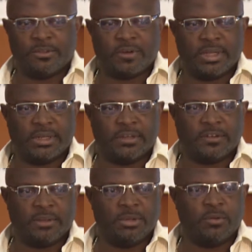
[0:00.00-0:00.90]
trying to
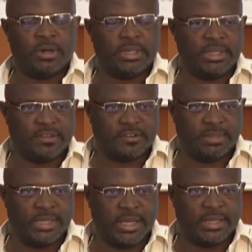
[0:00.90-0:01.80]
determine what needs to
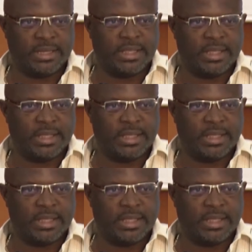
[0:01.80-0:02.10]
be done.